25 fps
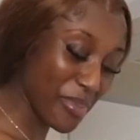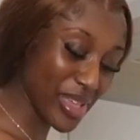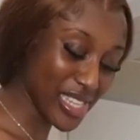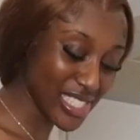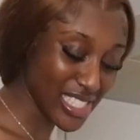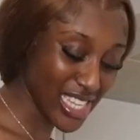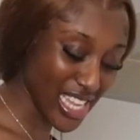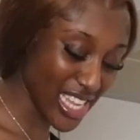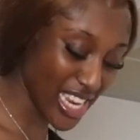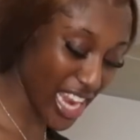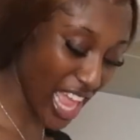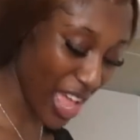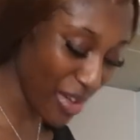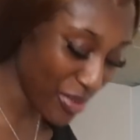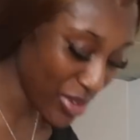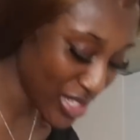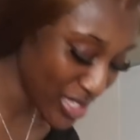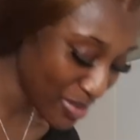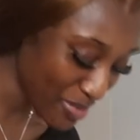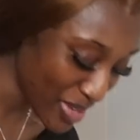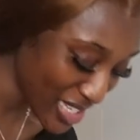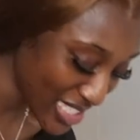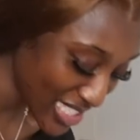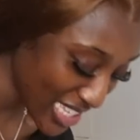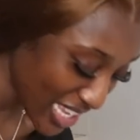missing, like what's
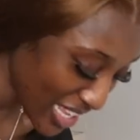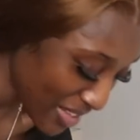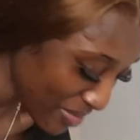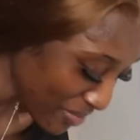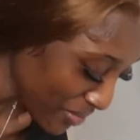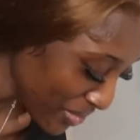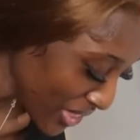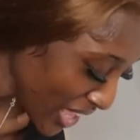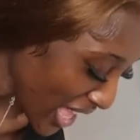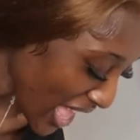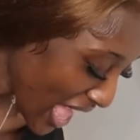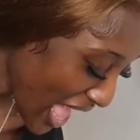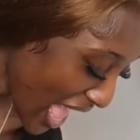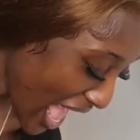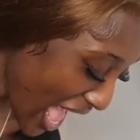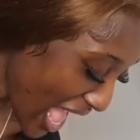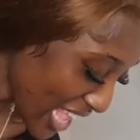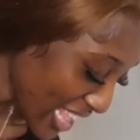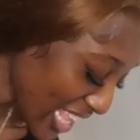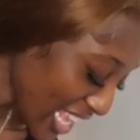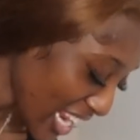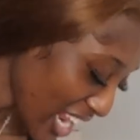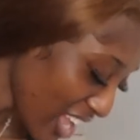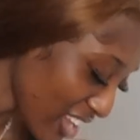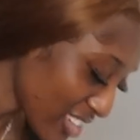missing?
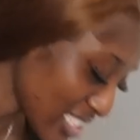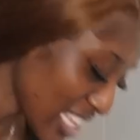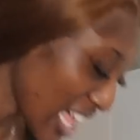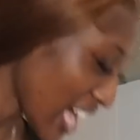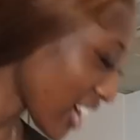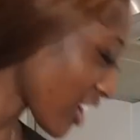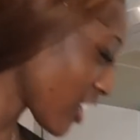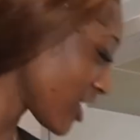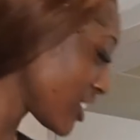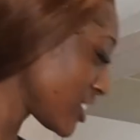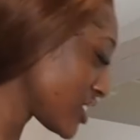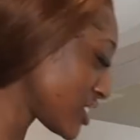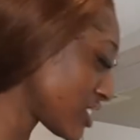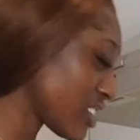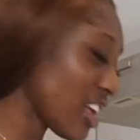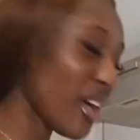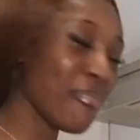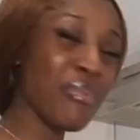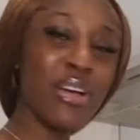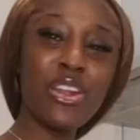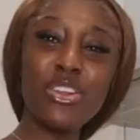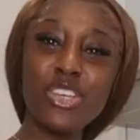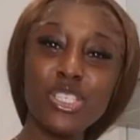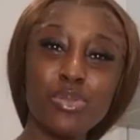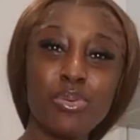And then I was like,
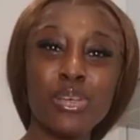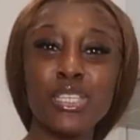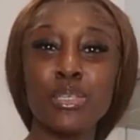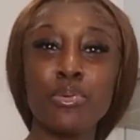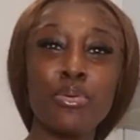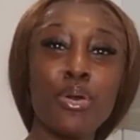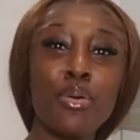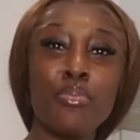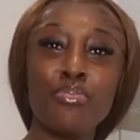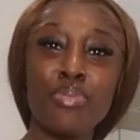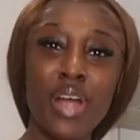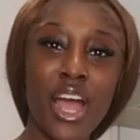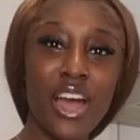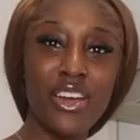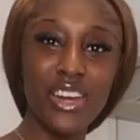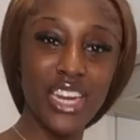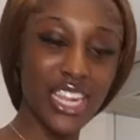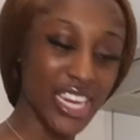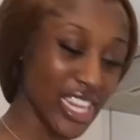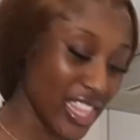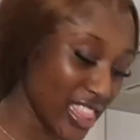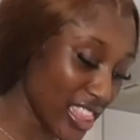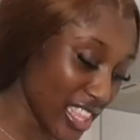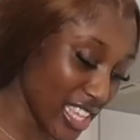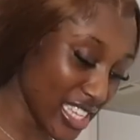am I not supposed to put
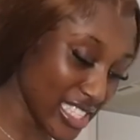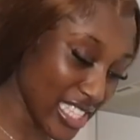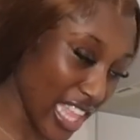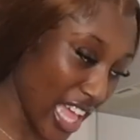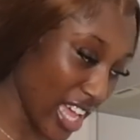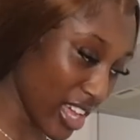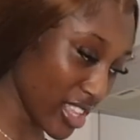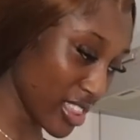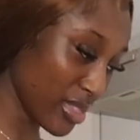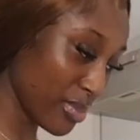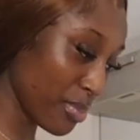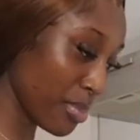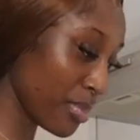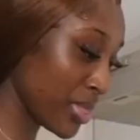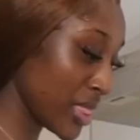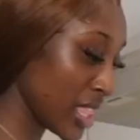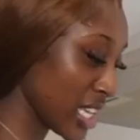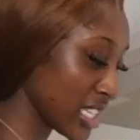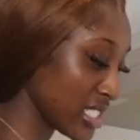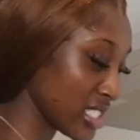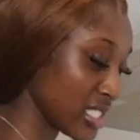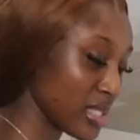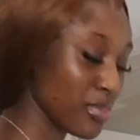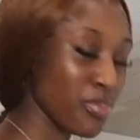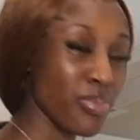browning in this? Like
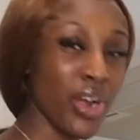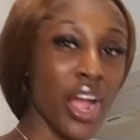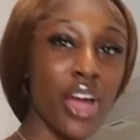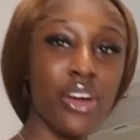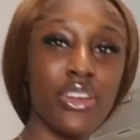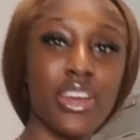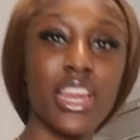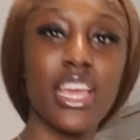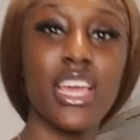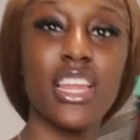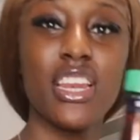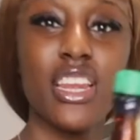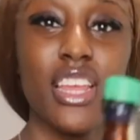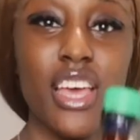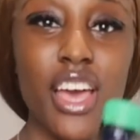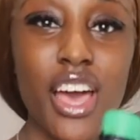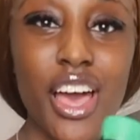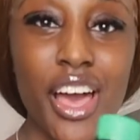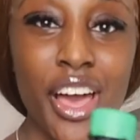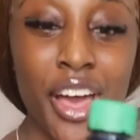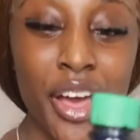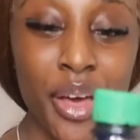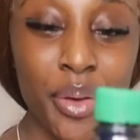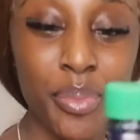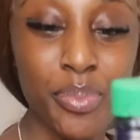this browning,
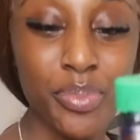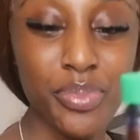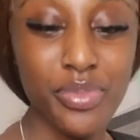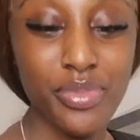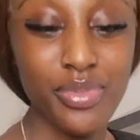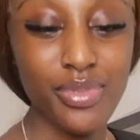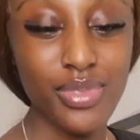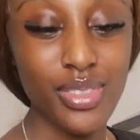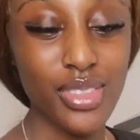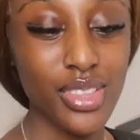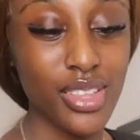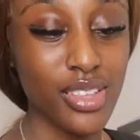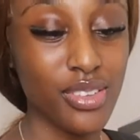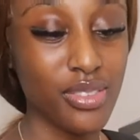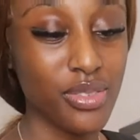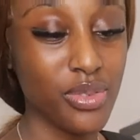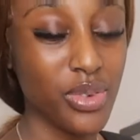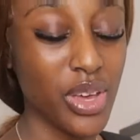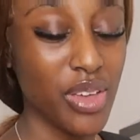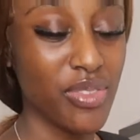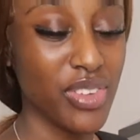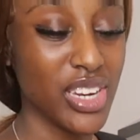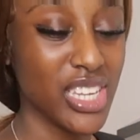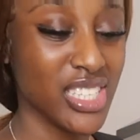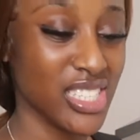what
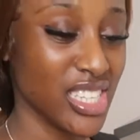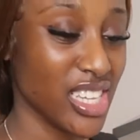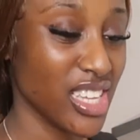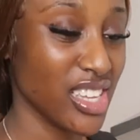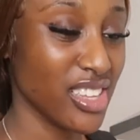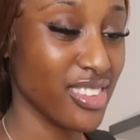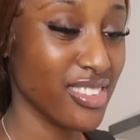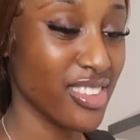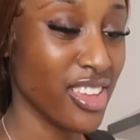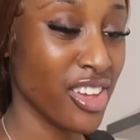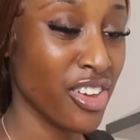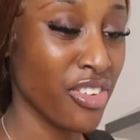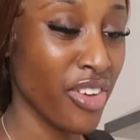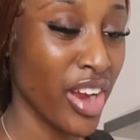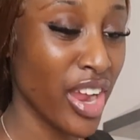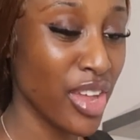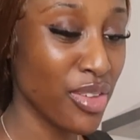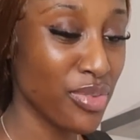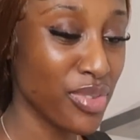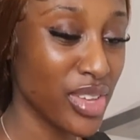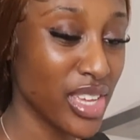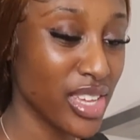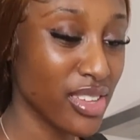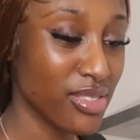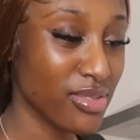even is it? A
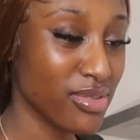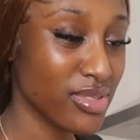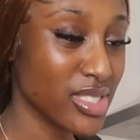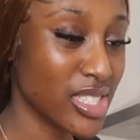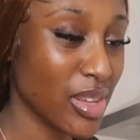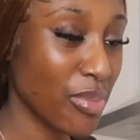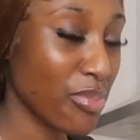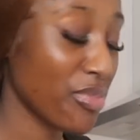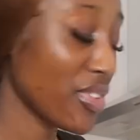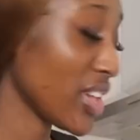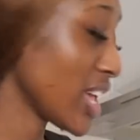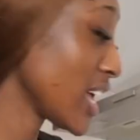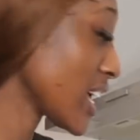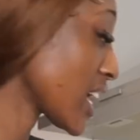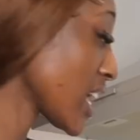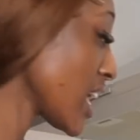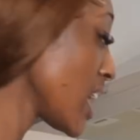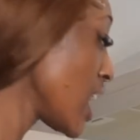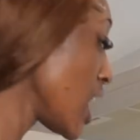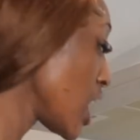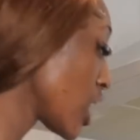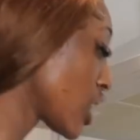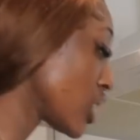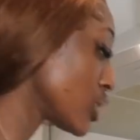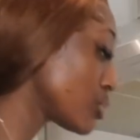gravy something?
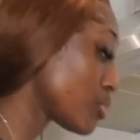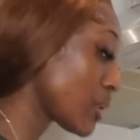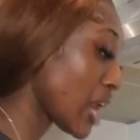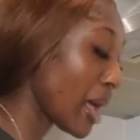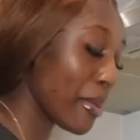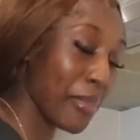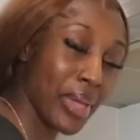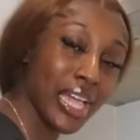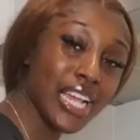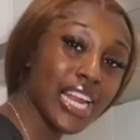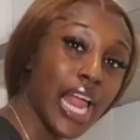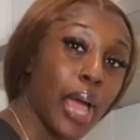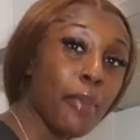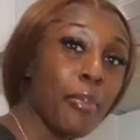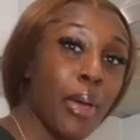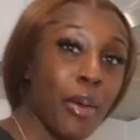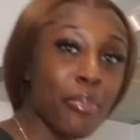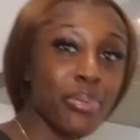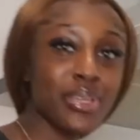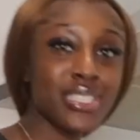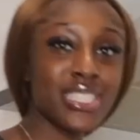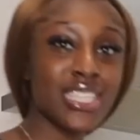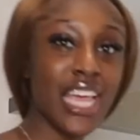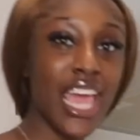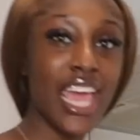Because when I make like
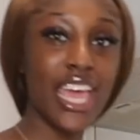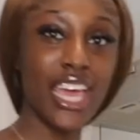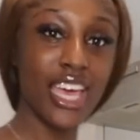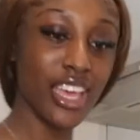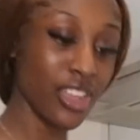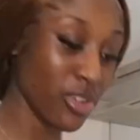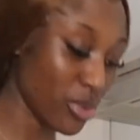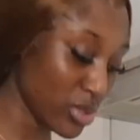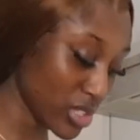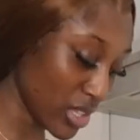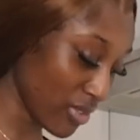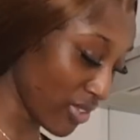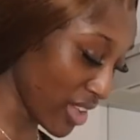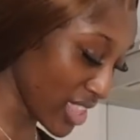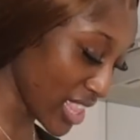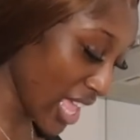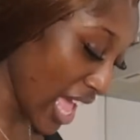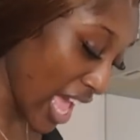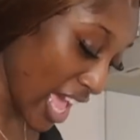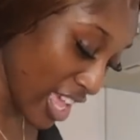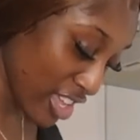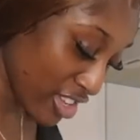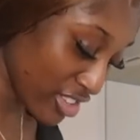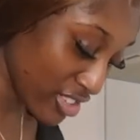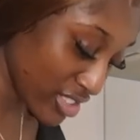pepper steak and stuff like that,
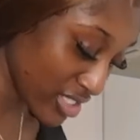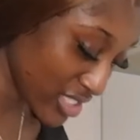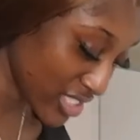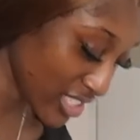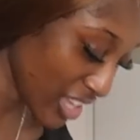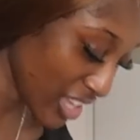I use